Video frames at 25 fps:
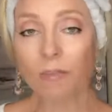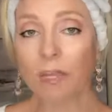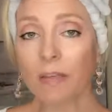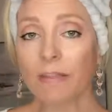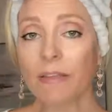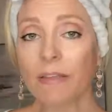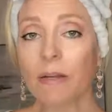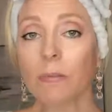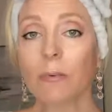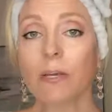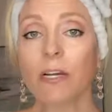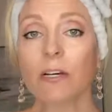
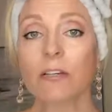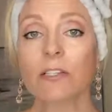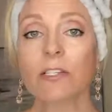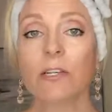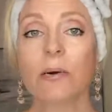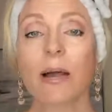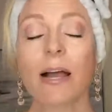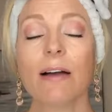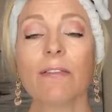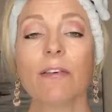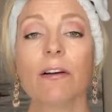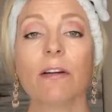Then we also
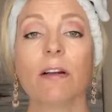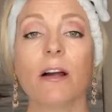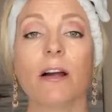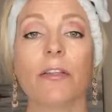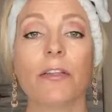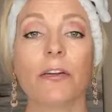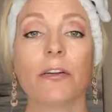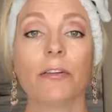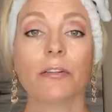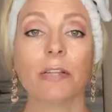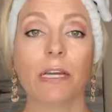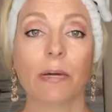have our
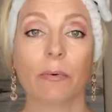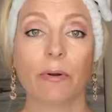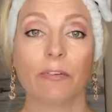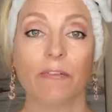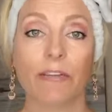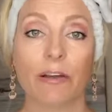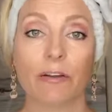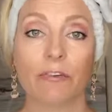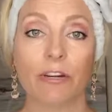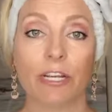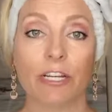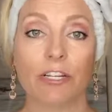other liquid
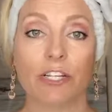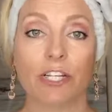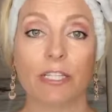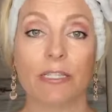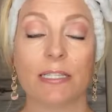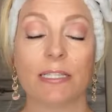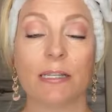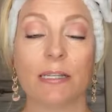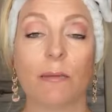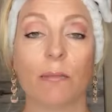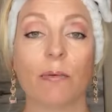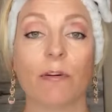
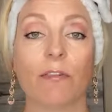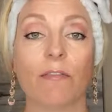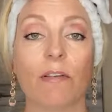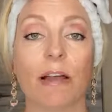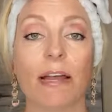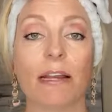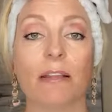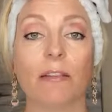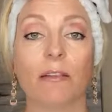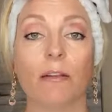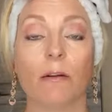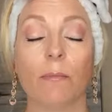foundations that
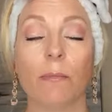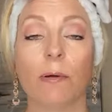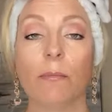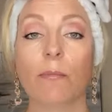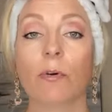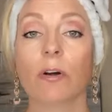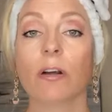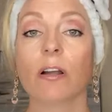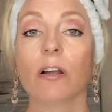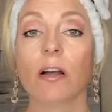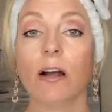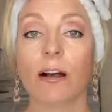provide a little bit
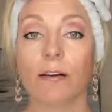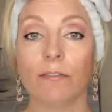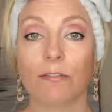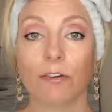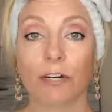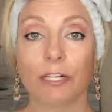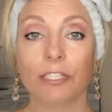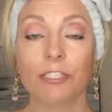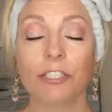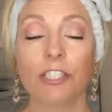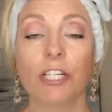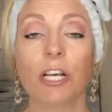more
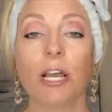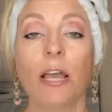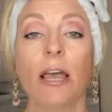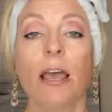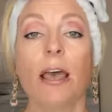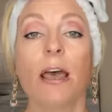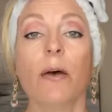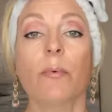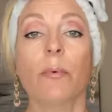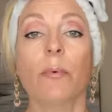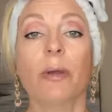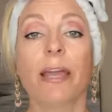coverage.
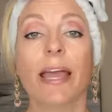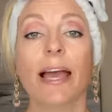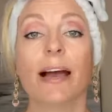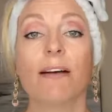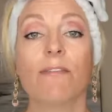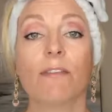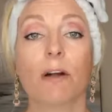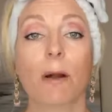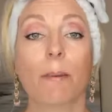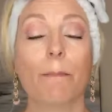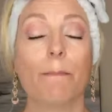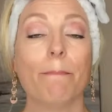We
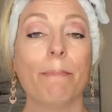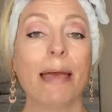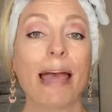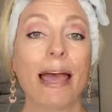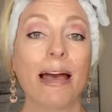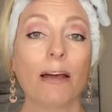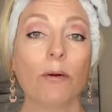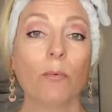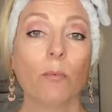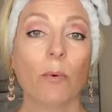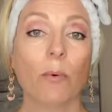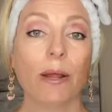have our
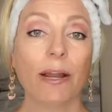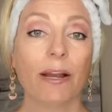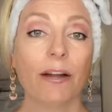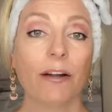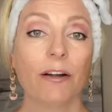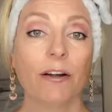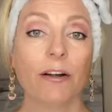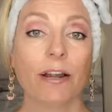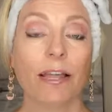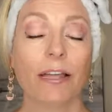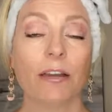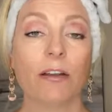matte
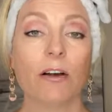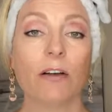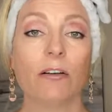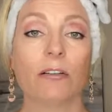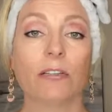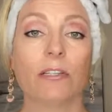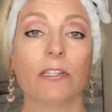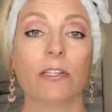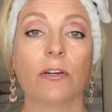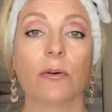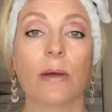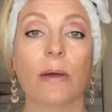wear and
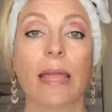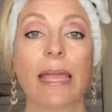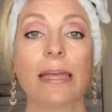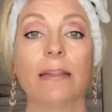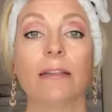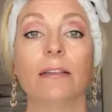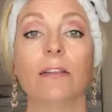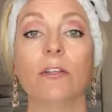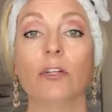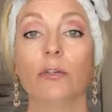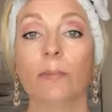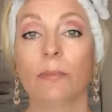also a
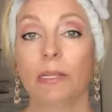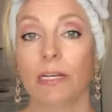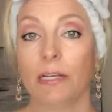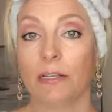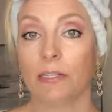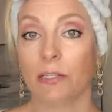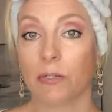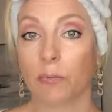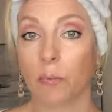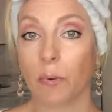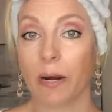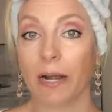
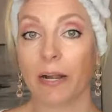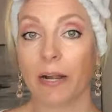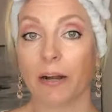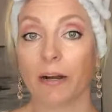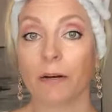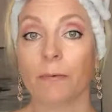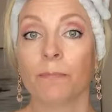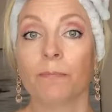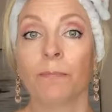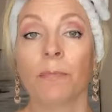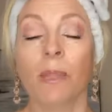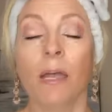luminous
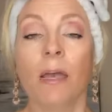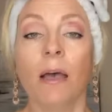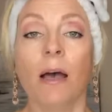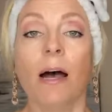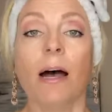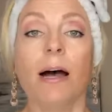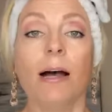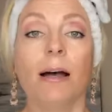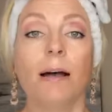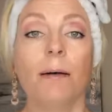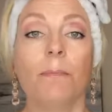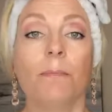wear.
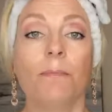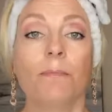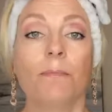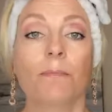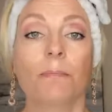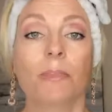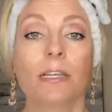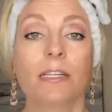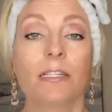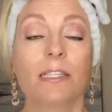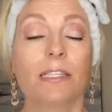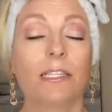Um,
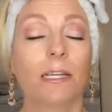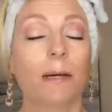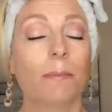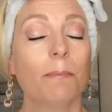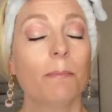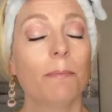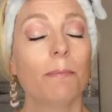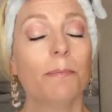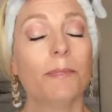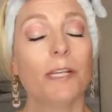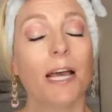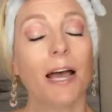
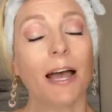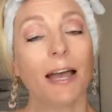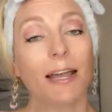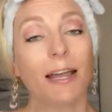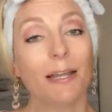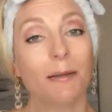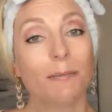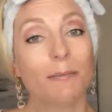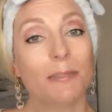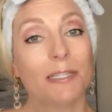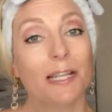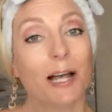
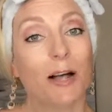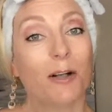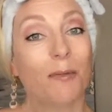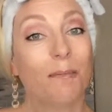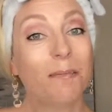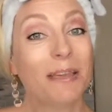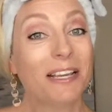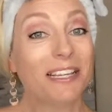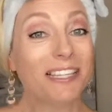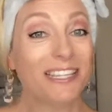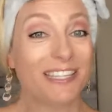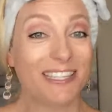sometimes I'll
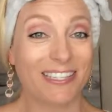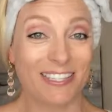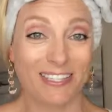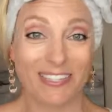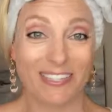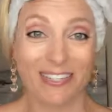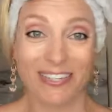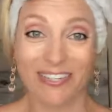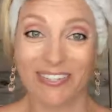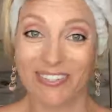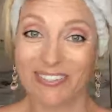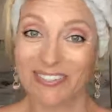mix the
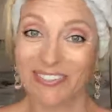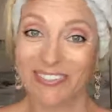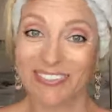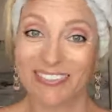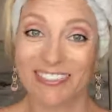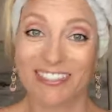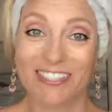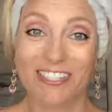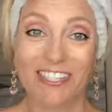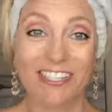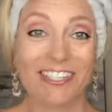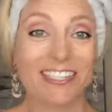two
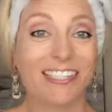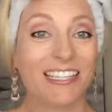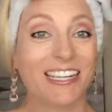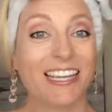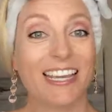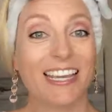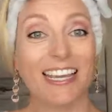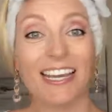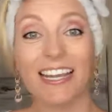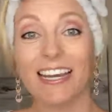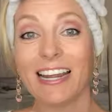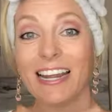just to
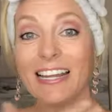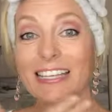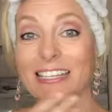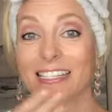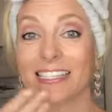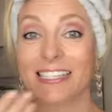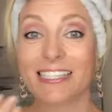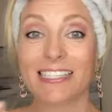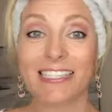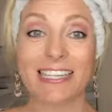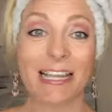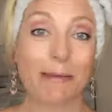get a
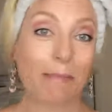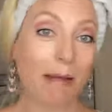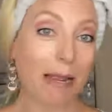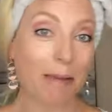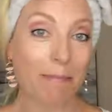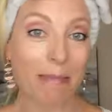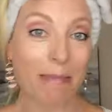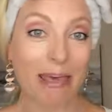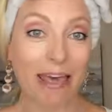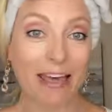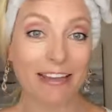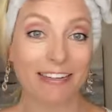
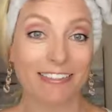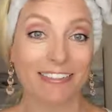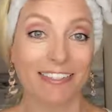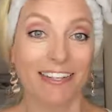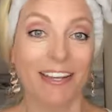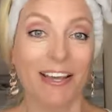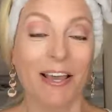semi-matte.